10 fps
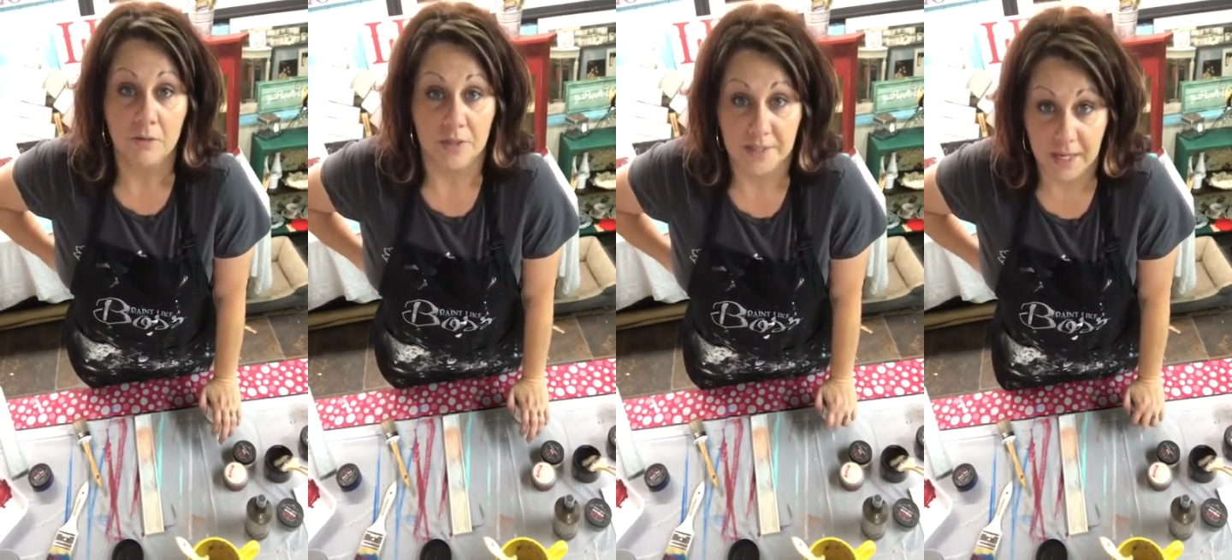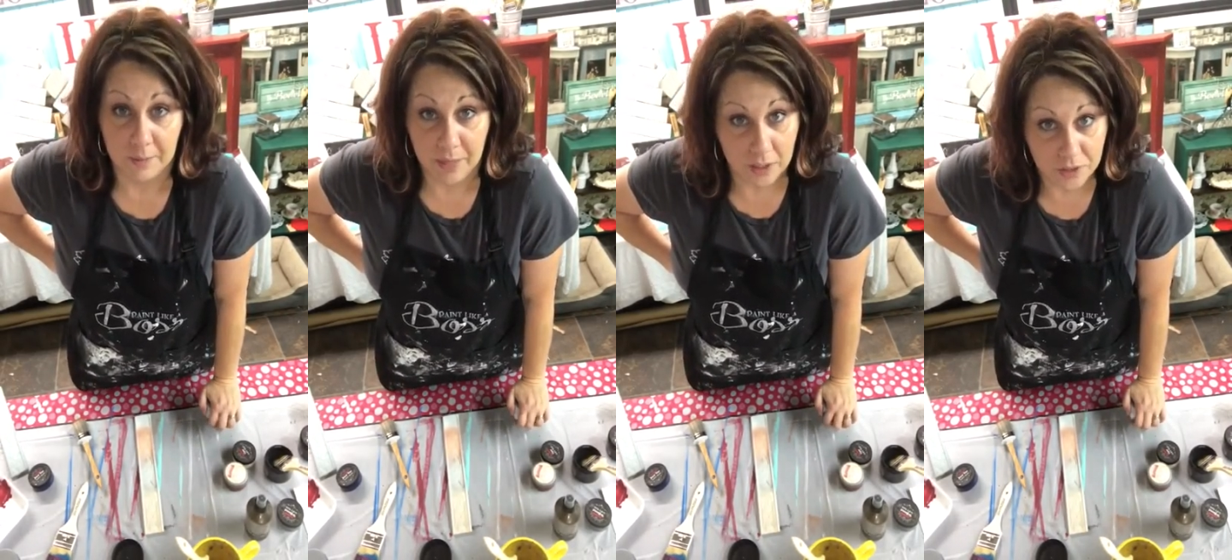For the
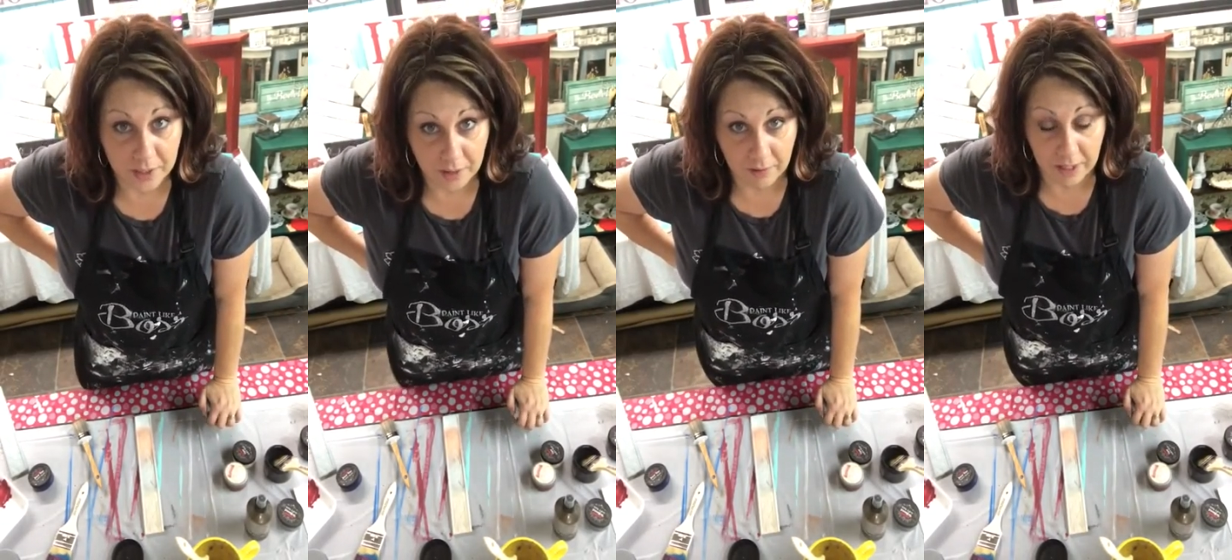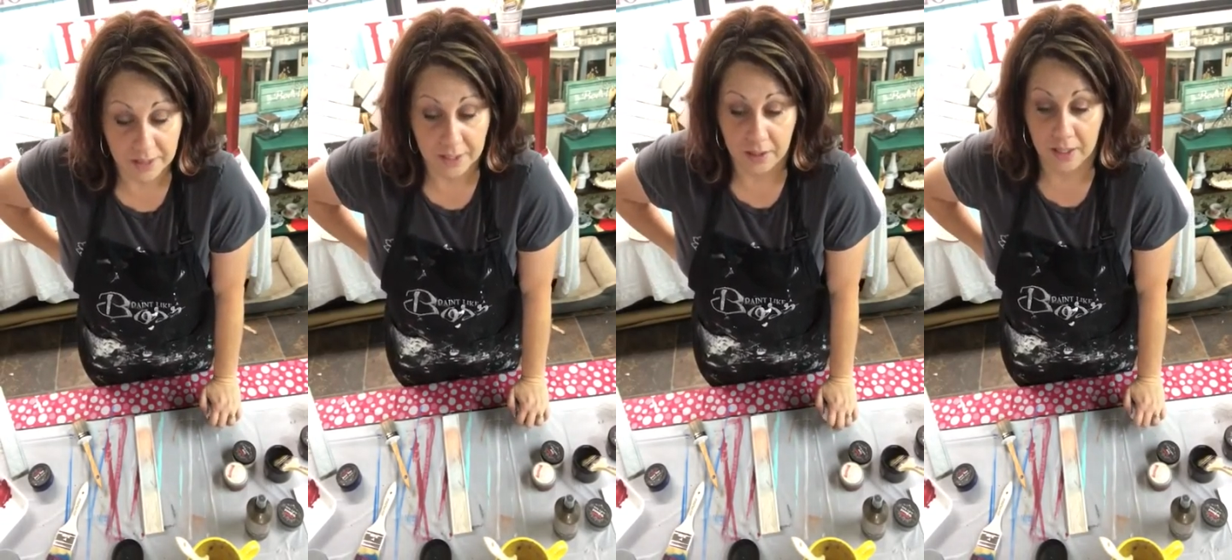sign makers that are
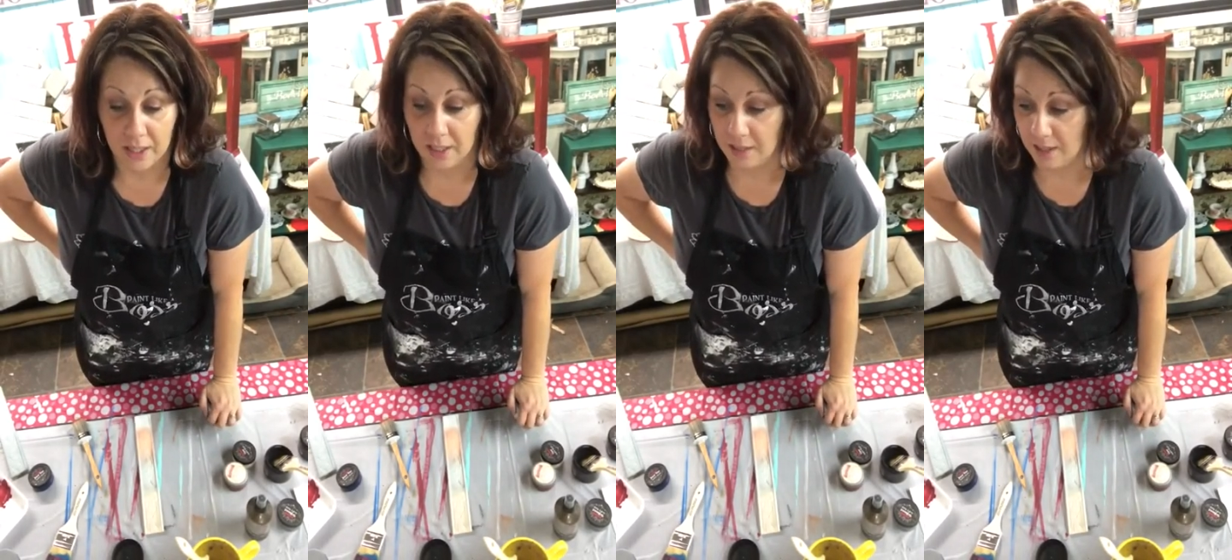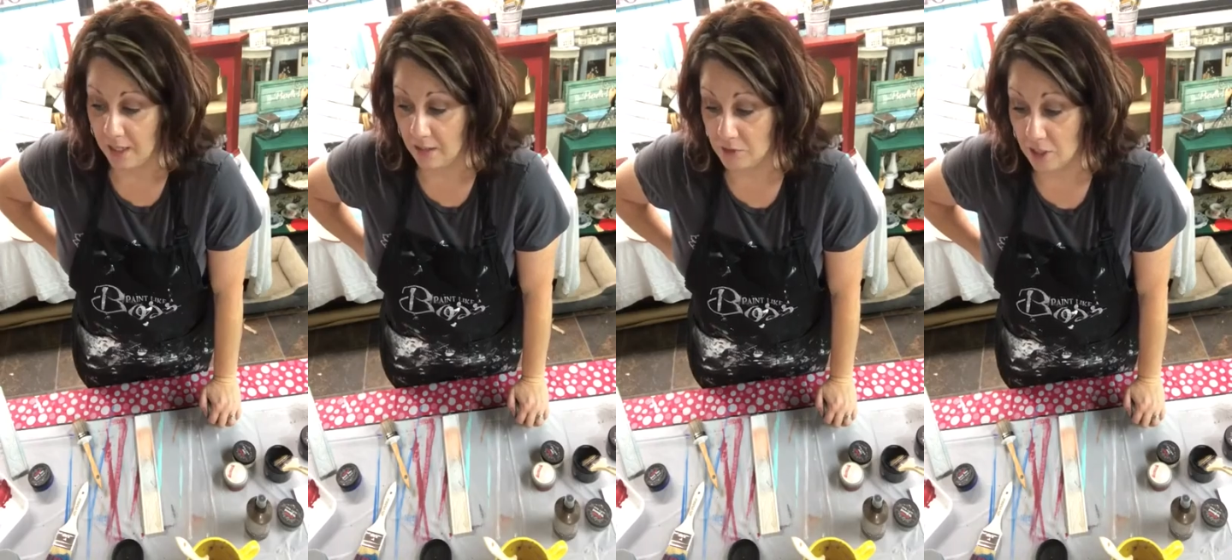out there and
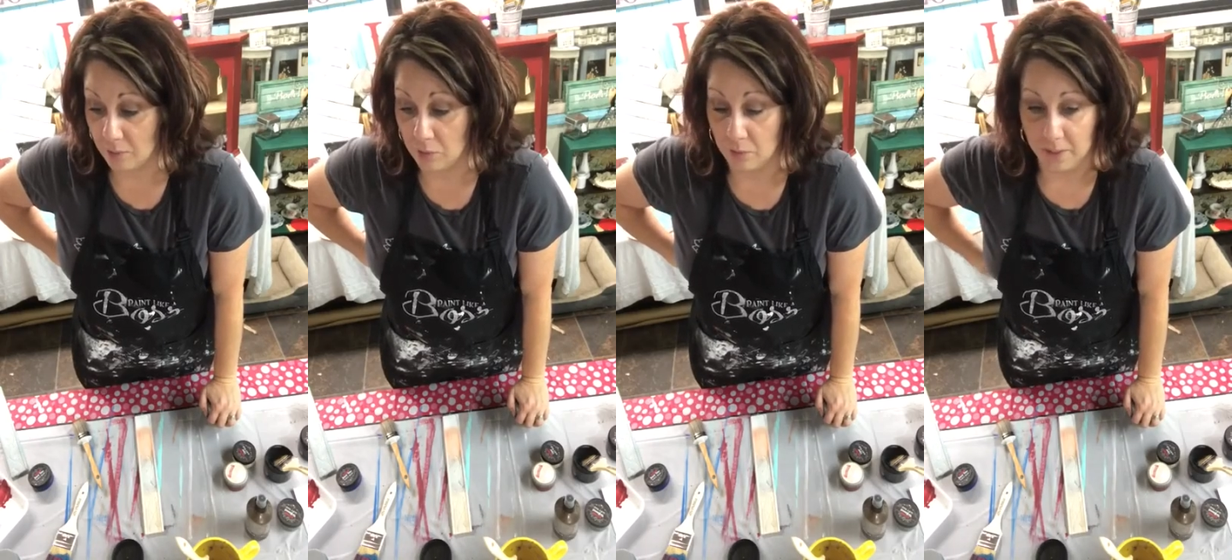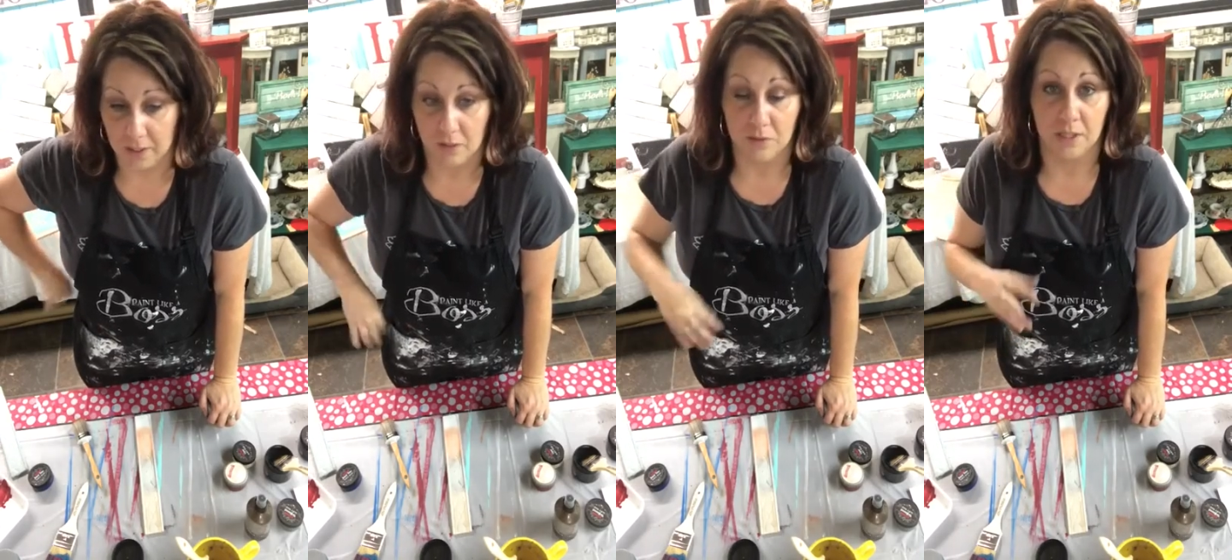they have trouble
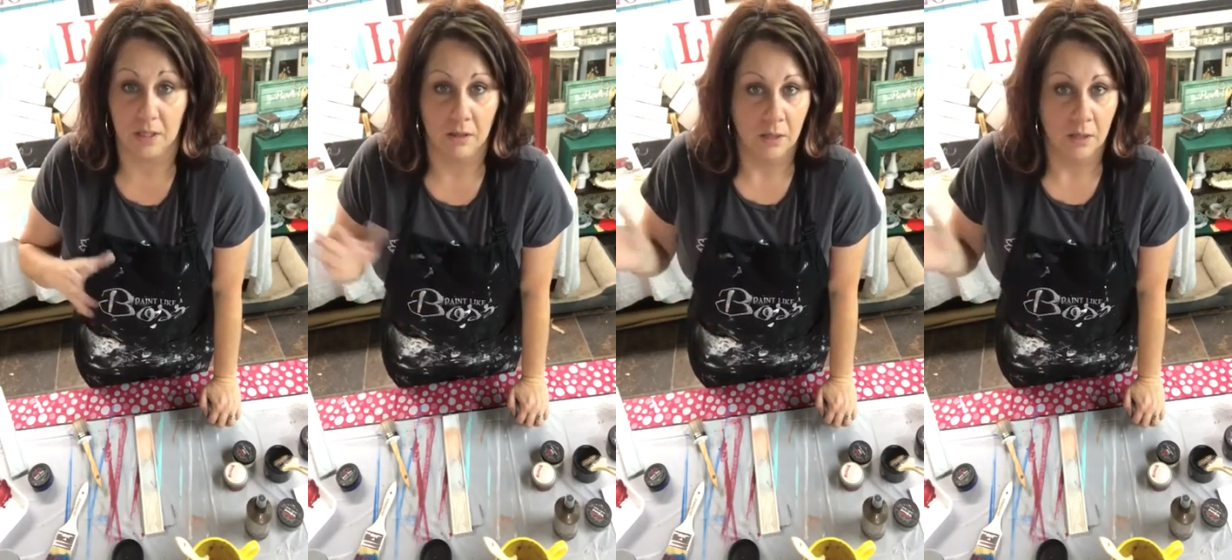with using,